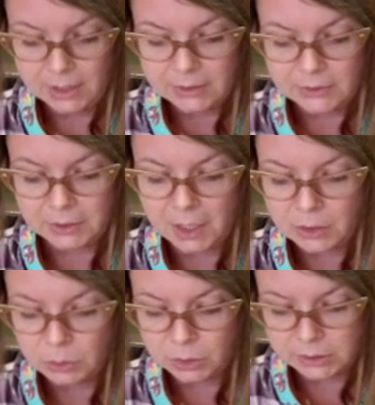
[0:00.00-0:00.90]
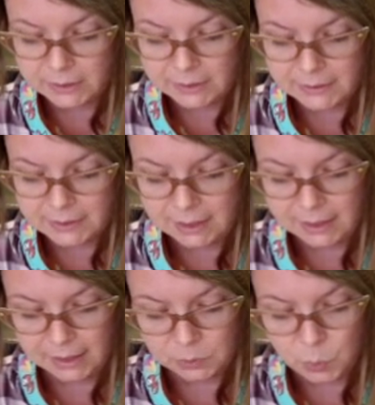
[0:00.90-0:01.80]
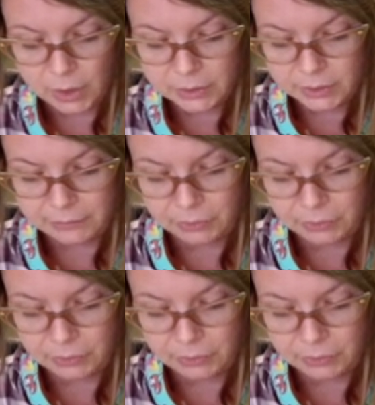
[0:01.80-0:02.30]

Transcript: Sadako looked at the ceiling and wondered if